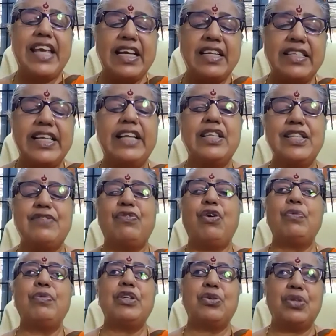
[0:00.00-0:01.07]
can take this
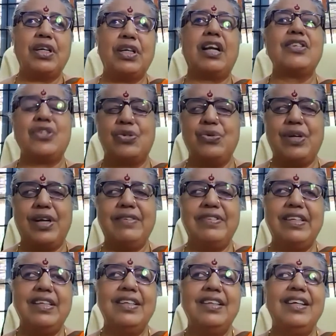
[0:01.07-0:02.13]
forward to the grassroots
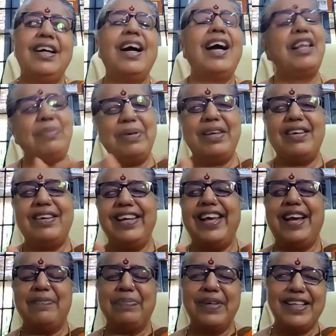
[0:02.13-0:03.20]
level, I'll be really
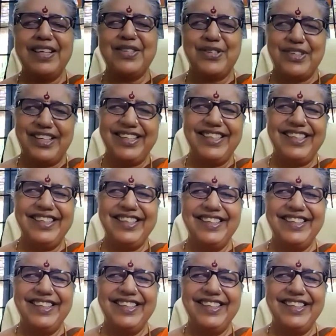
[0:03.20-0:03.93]
happy. That's all.